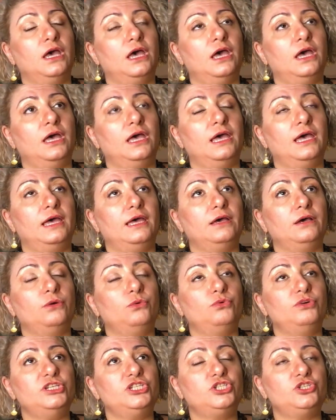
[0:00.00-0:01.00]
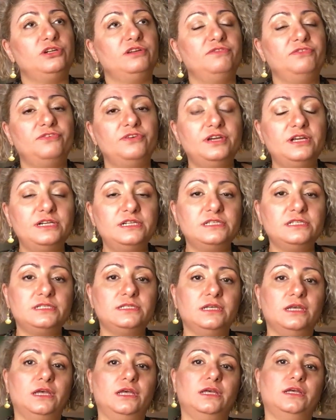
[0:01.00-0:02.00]
uh, which
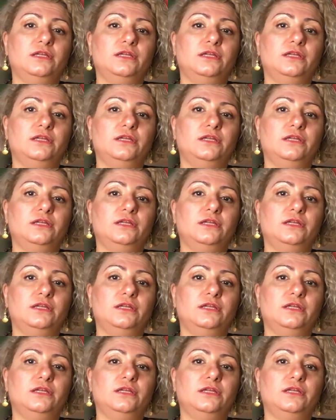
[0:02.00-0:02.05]
refers